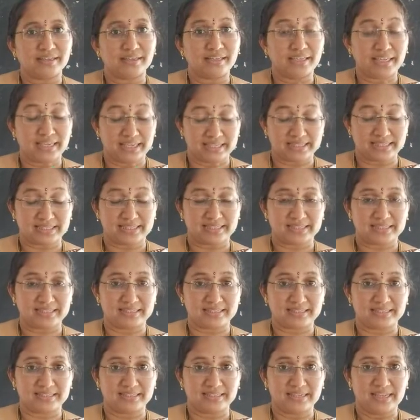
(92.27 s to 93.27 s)
Yes,
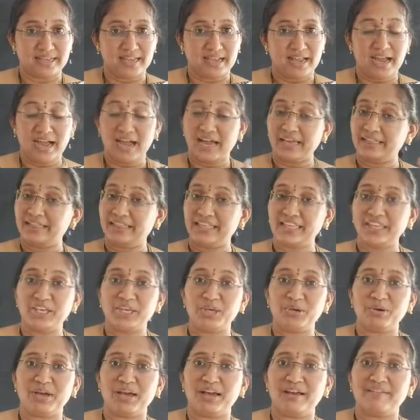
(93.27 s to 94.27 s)
I think
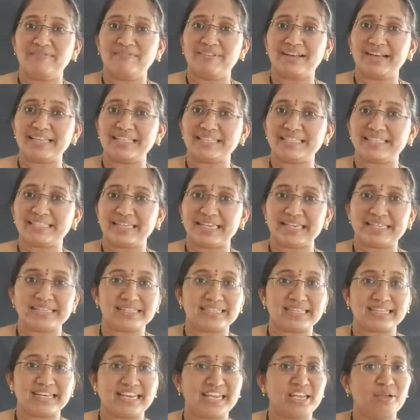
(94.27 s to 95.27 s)
you have guessed
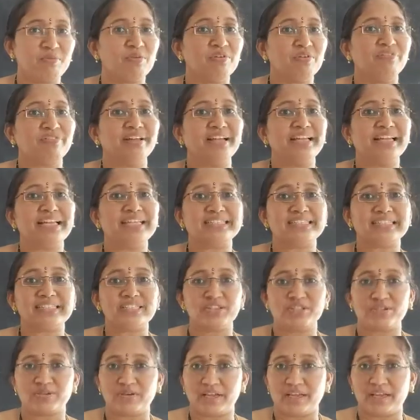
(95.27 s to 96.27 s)
the name of our
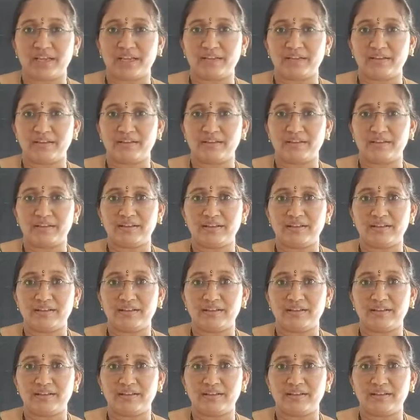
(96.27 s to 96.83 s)
lesson today.